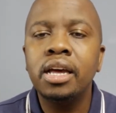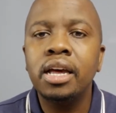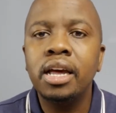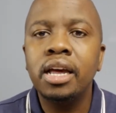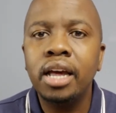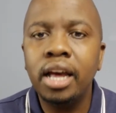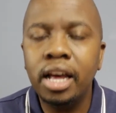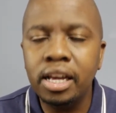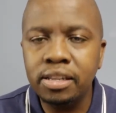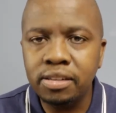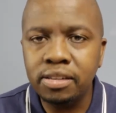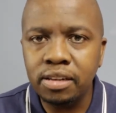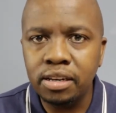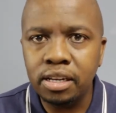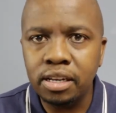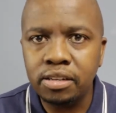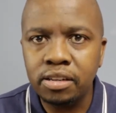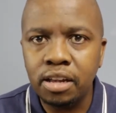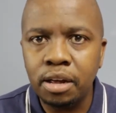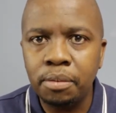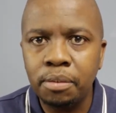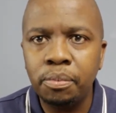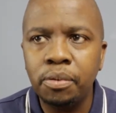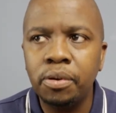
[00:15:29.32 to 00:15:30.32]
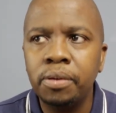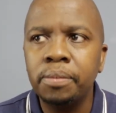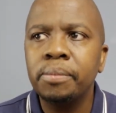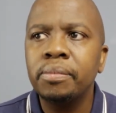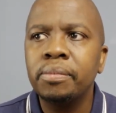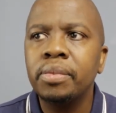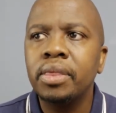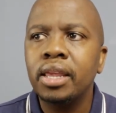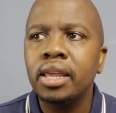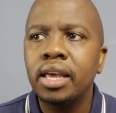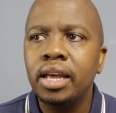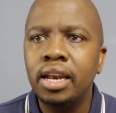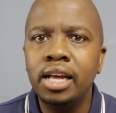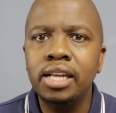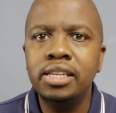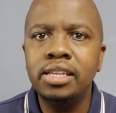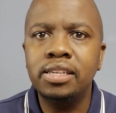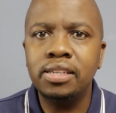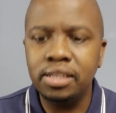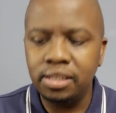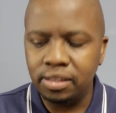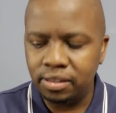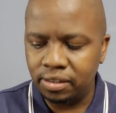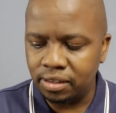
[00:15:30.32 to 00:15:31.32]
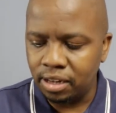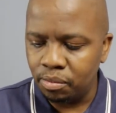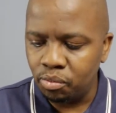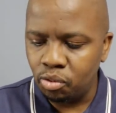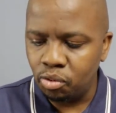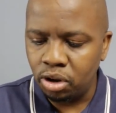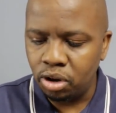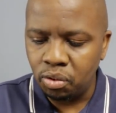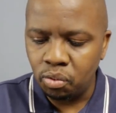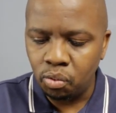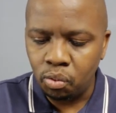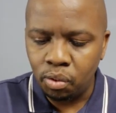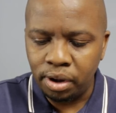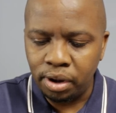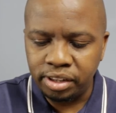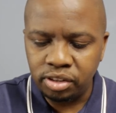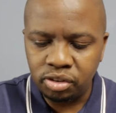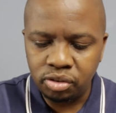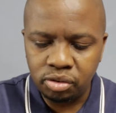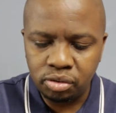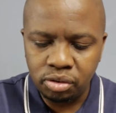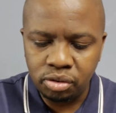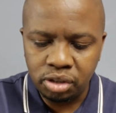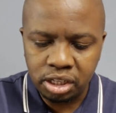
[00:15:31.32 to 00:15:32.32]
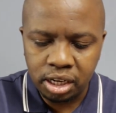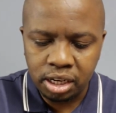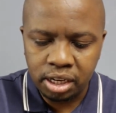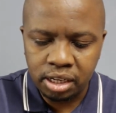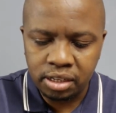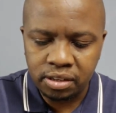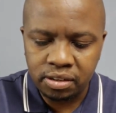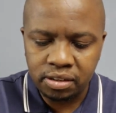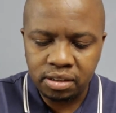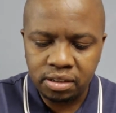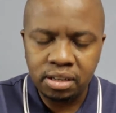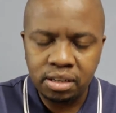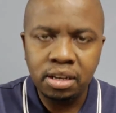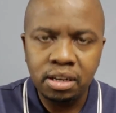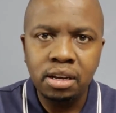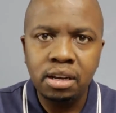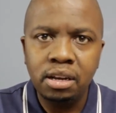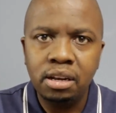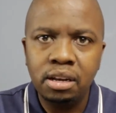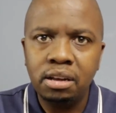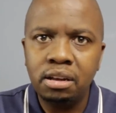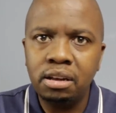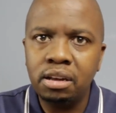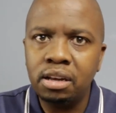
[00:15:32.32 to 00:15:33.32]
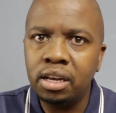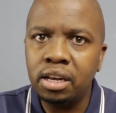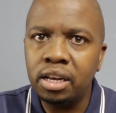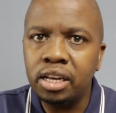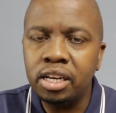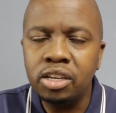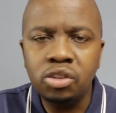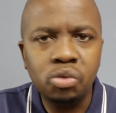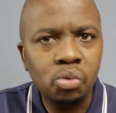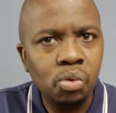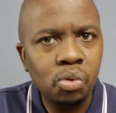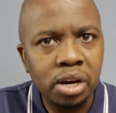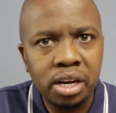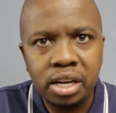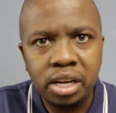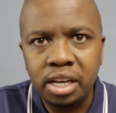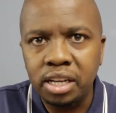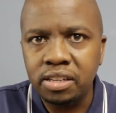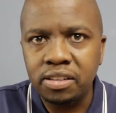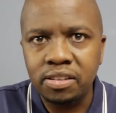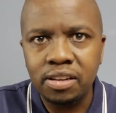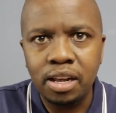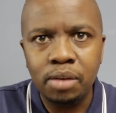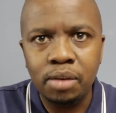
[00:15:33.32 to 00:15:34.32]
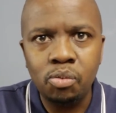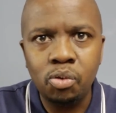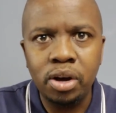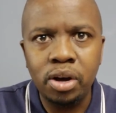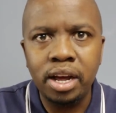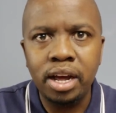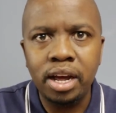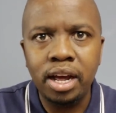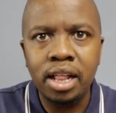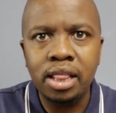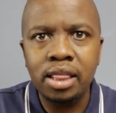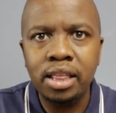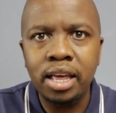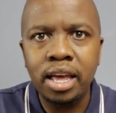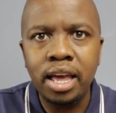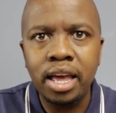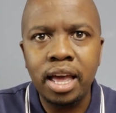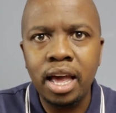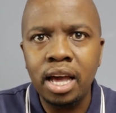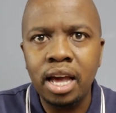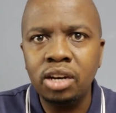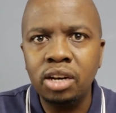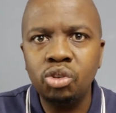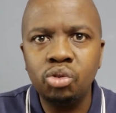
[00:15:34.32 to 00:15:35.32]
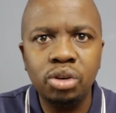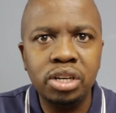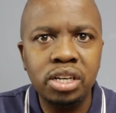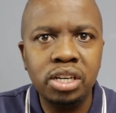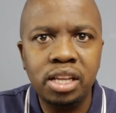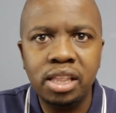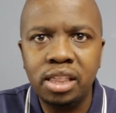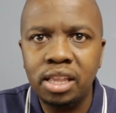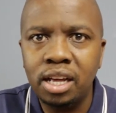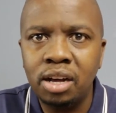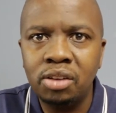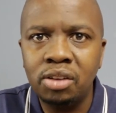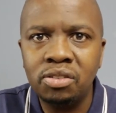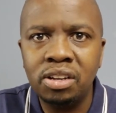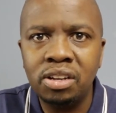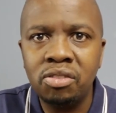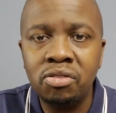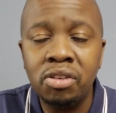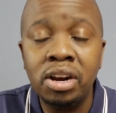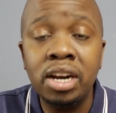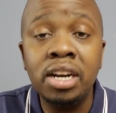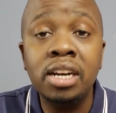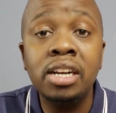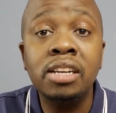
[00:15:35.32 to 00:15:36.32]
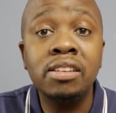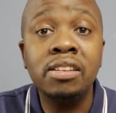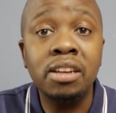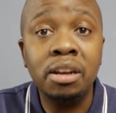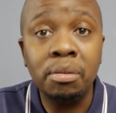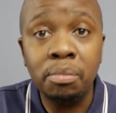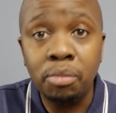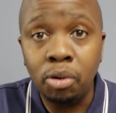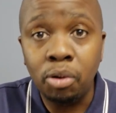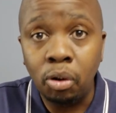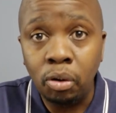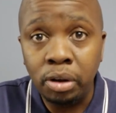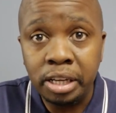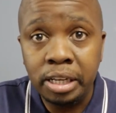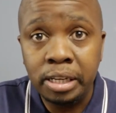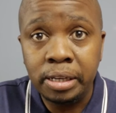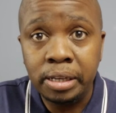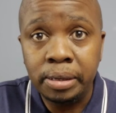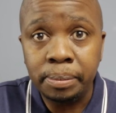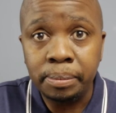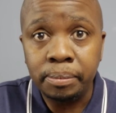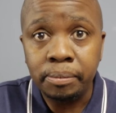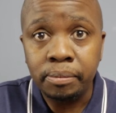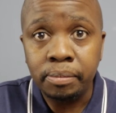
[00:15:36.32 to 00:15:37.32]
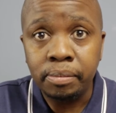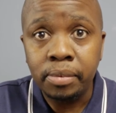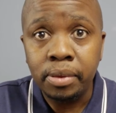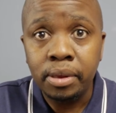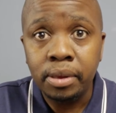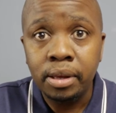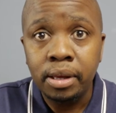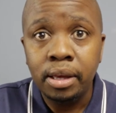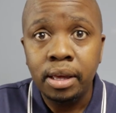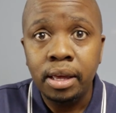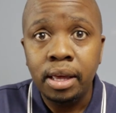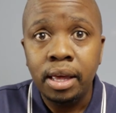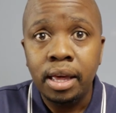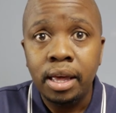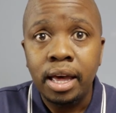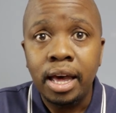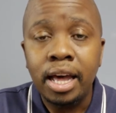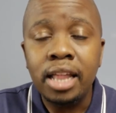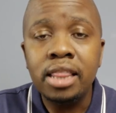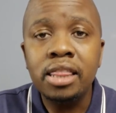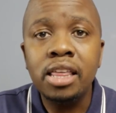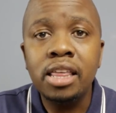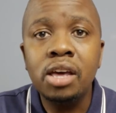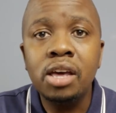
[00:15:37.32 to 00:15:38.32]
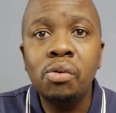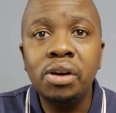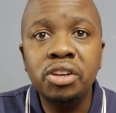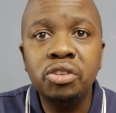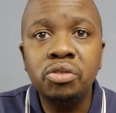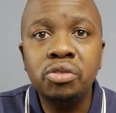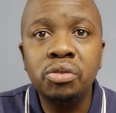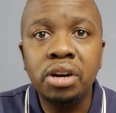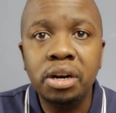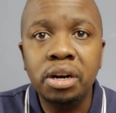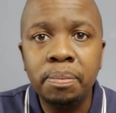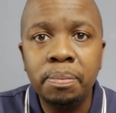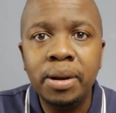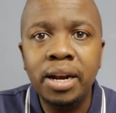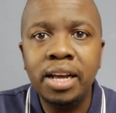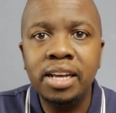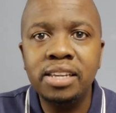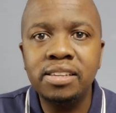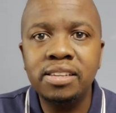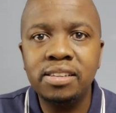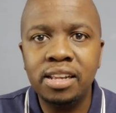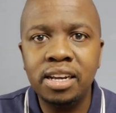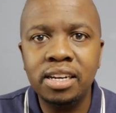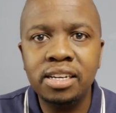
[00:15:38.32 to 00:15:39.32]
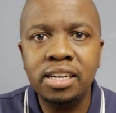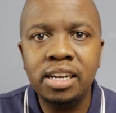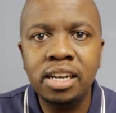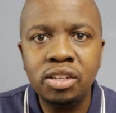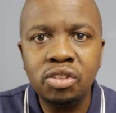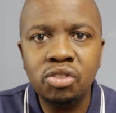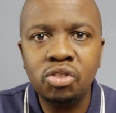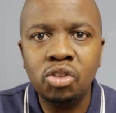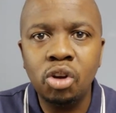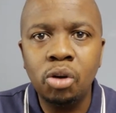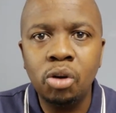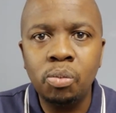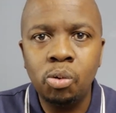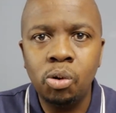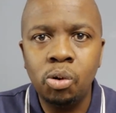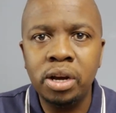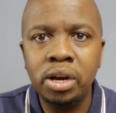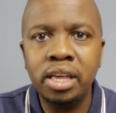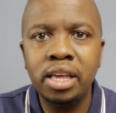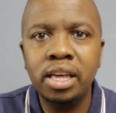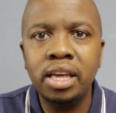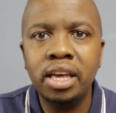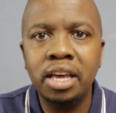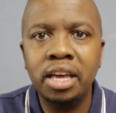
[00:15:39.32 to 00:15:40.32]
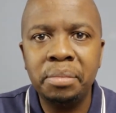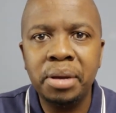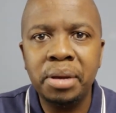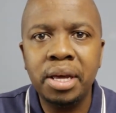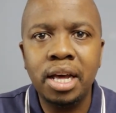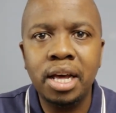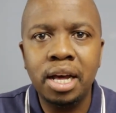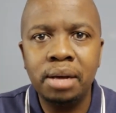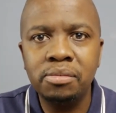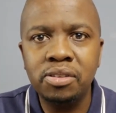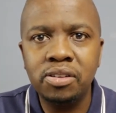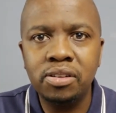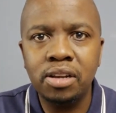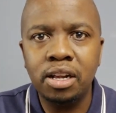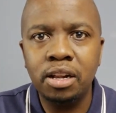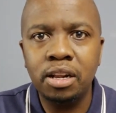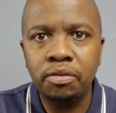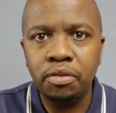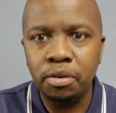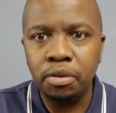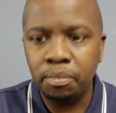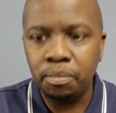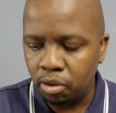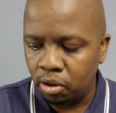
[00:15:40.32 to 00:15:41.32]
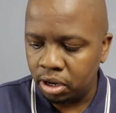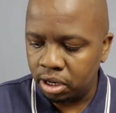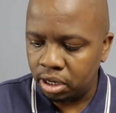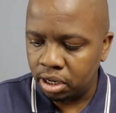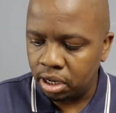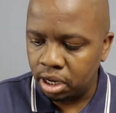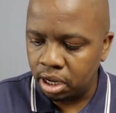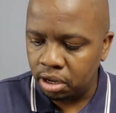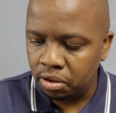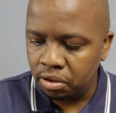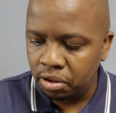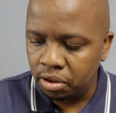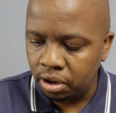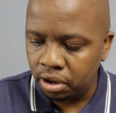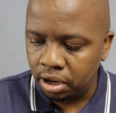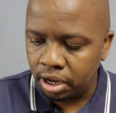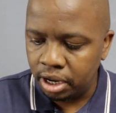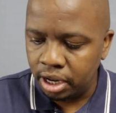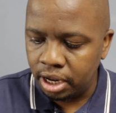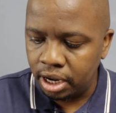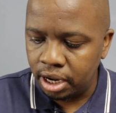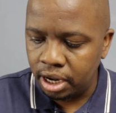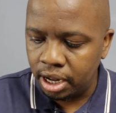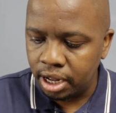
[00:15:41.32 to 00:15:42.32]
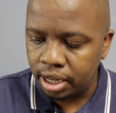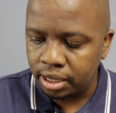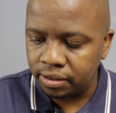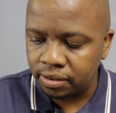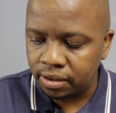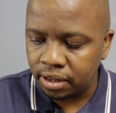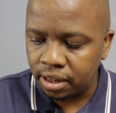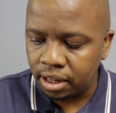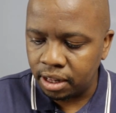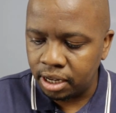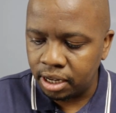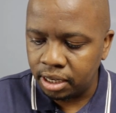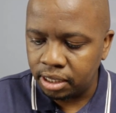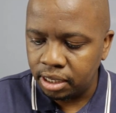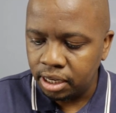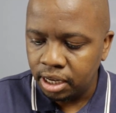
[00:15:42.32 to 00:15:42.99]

As an example, let's say someone wants to just is working somewhere and they earn 20,000 Rand as an employee, and they want to replace that and stop working and become self-employed. Now you realize that